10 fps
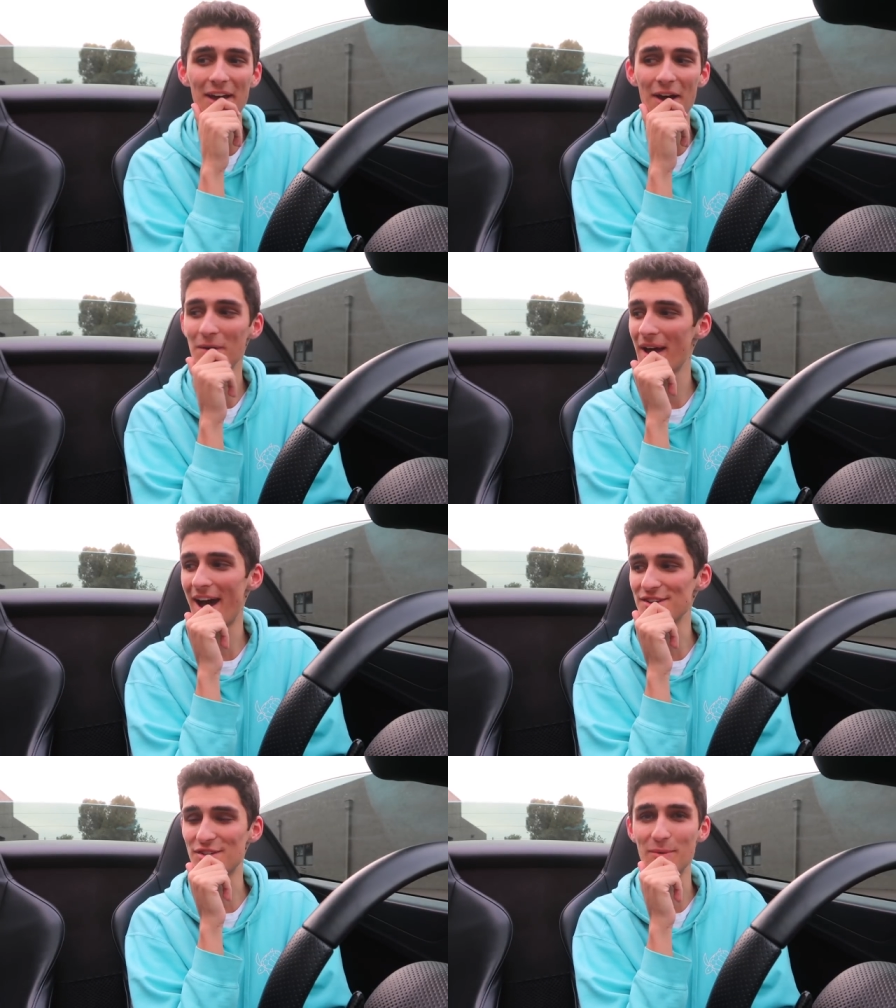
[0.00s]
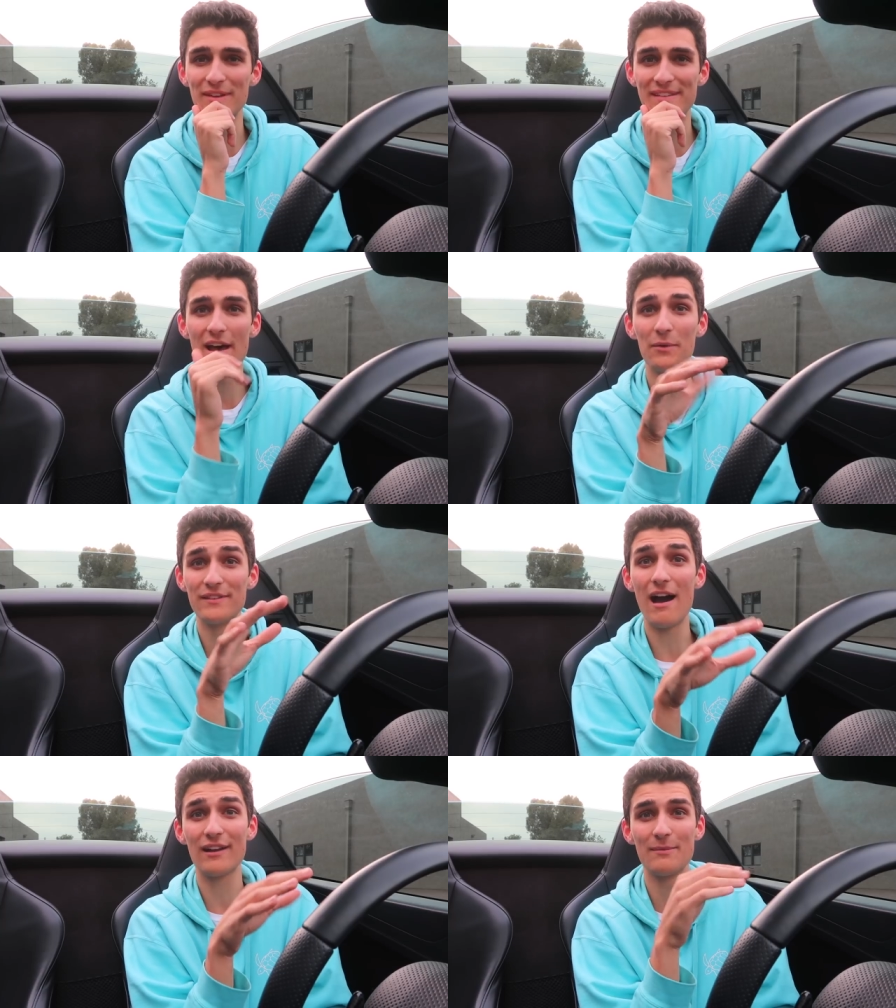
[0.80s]
oh gosh, do we sell? We
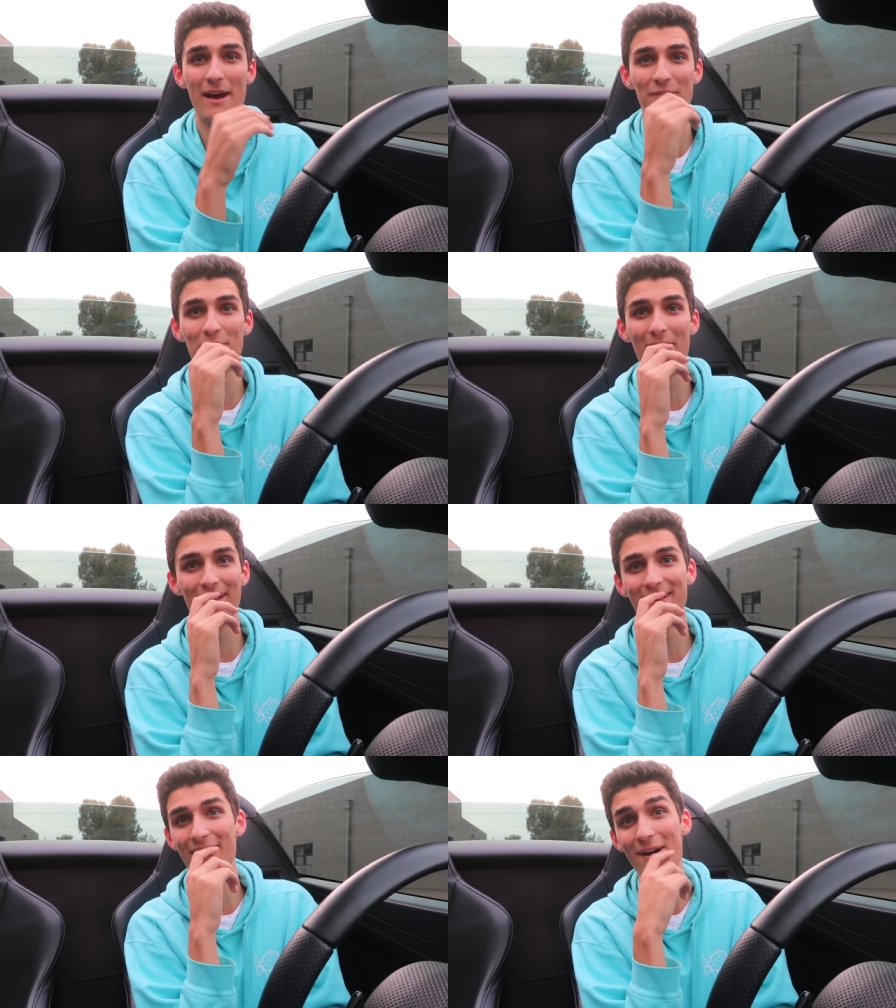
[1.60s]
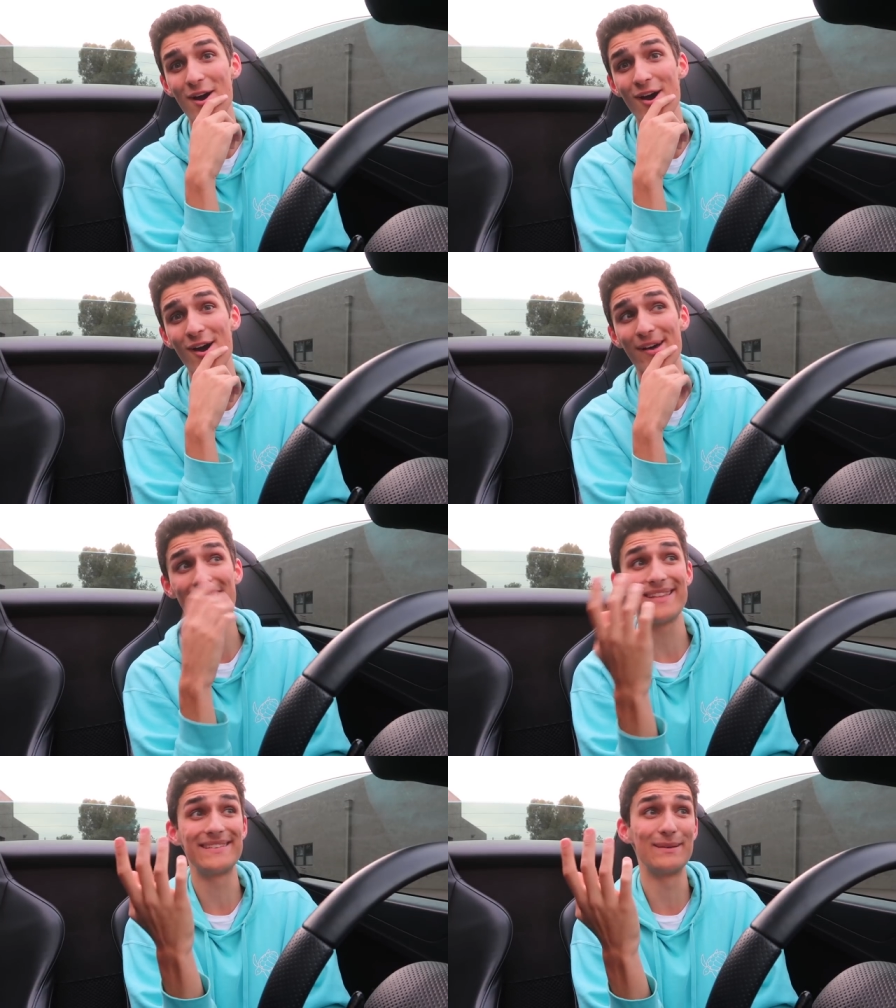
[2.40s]
talked about it for a while, like, oh,
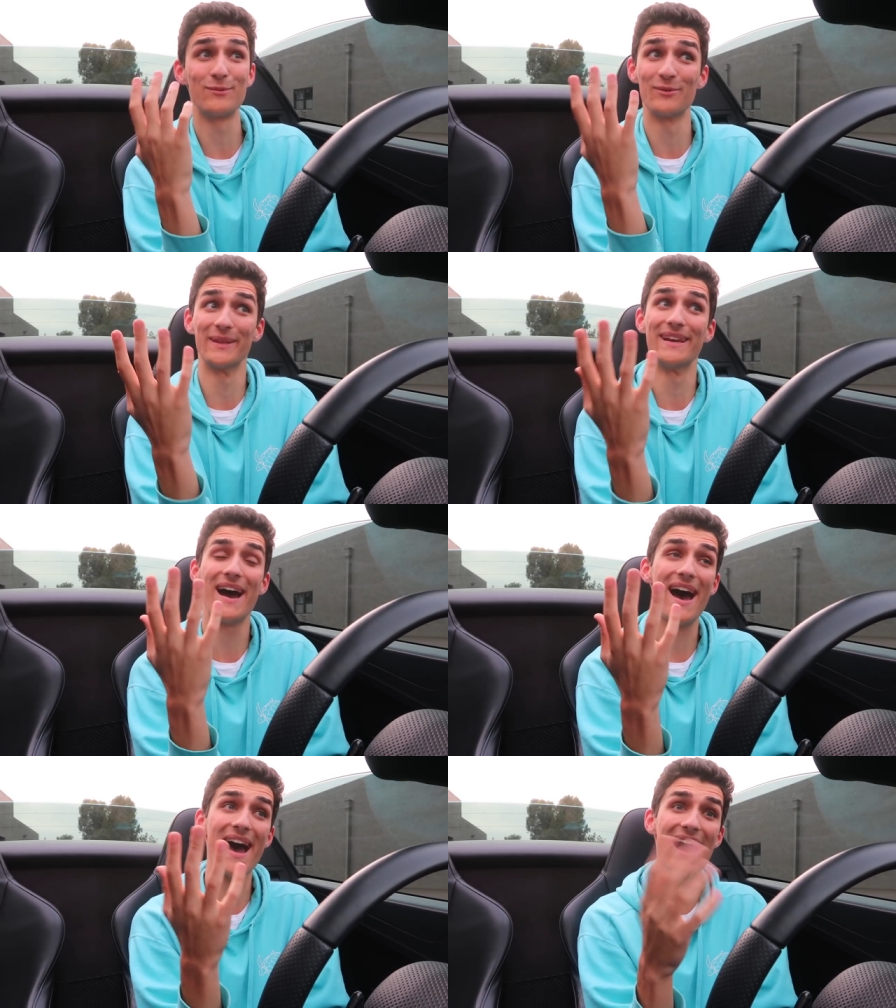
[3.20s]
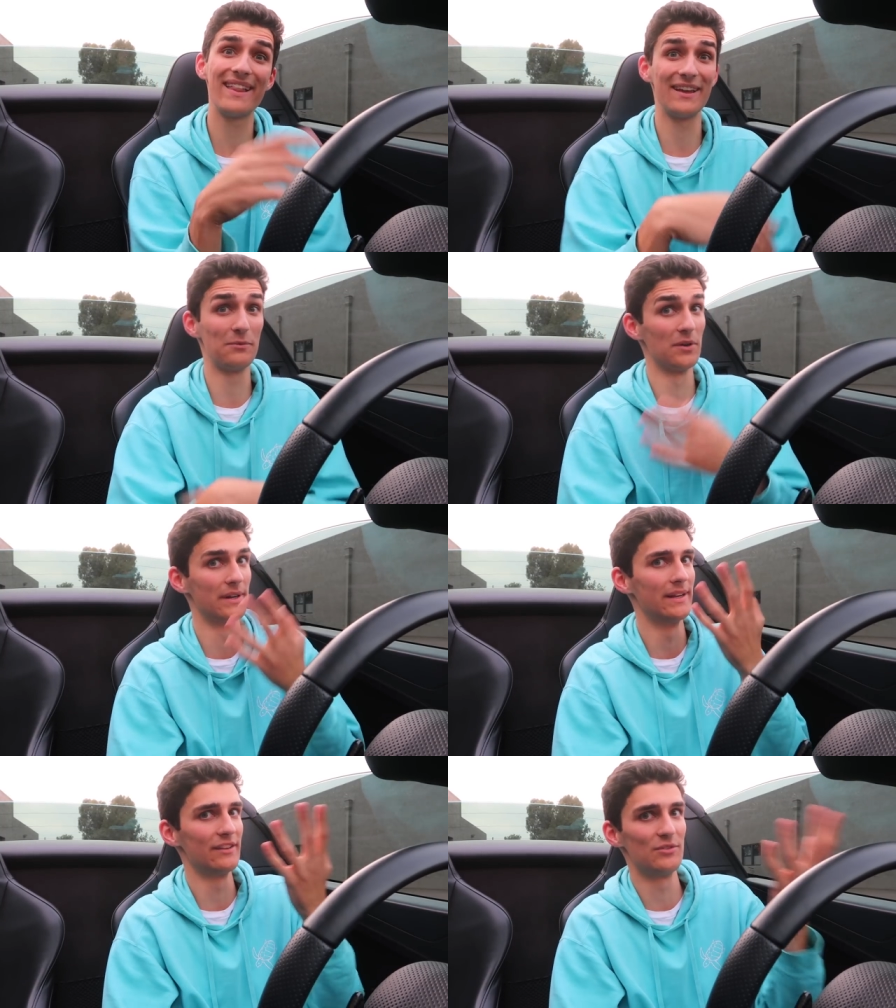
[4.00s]
that seems really high, like we're
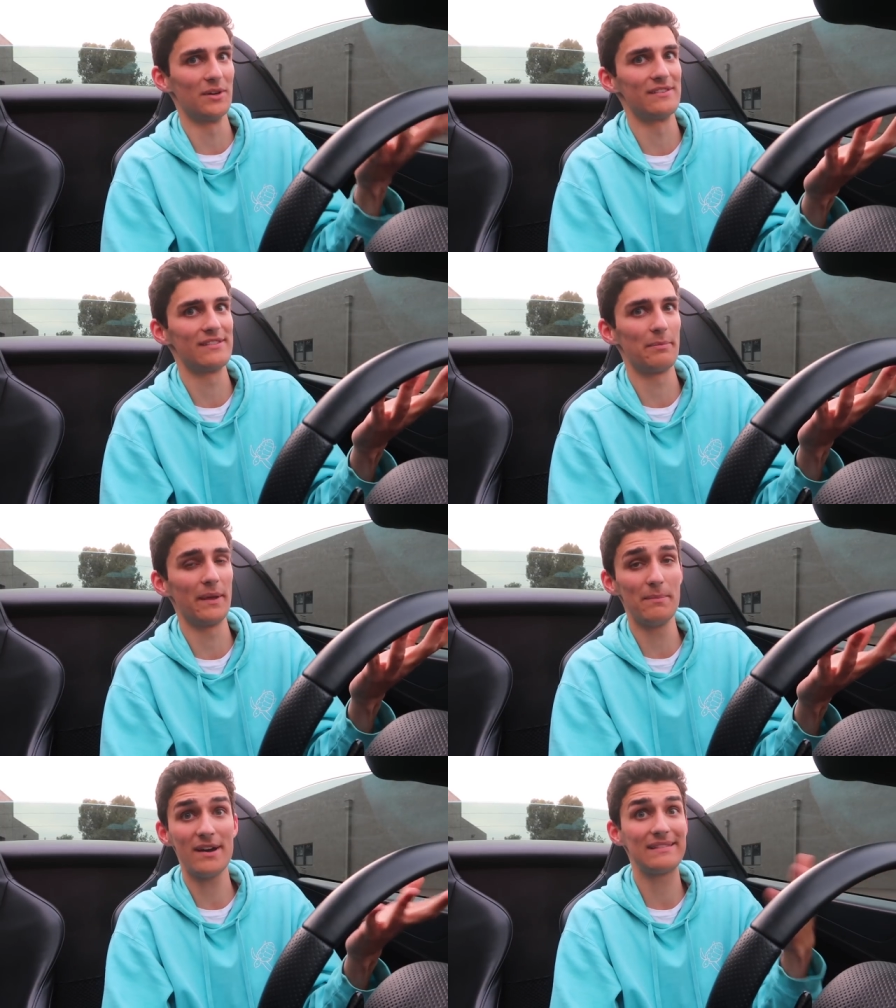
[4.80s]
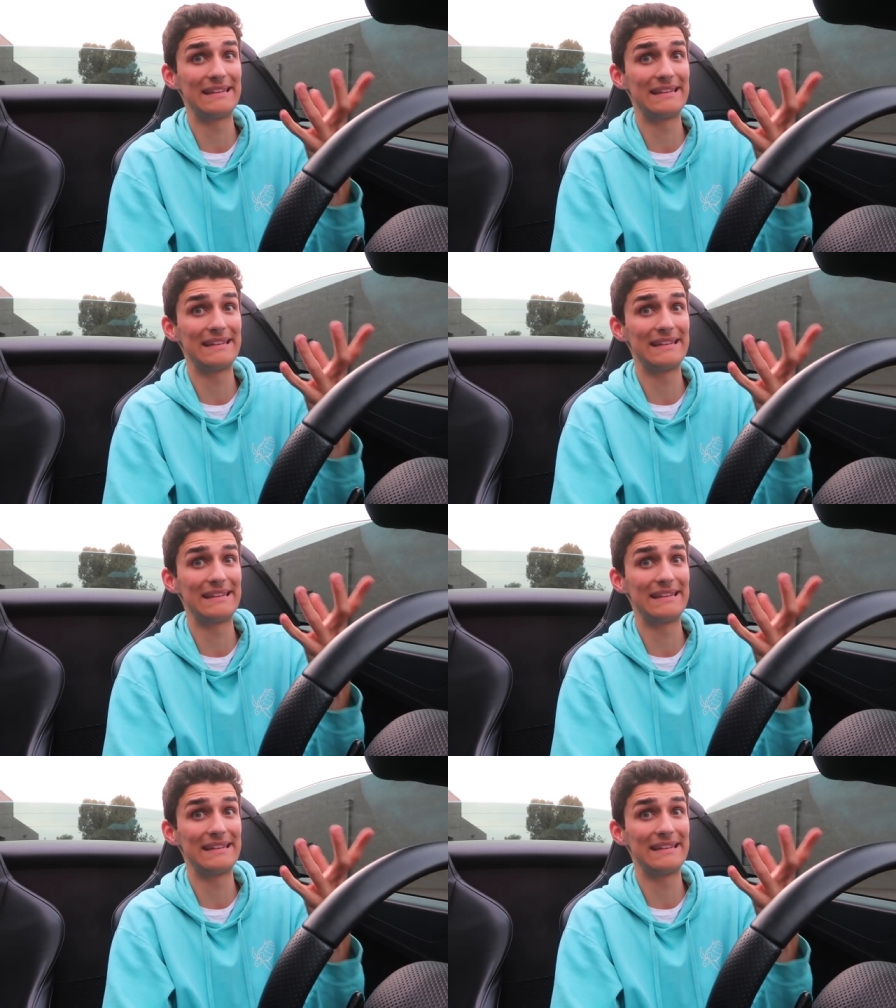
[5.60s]
in at 200 something bucks.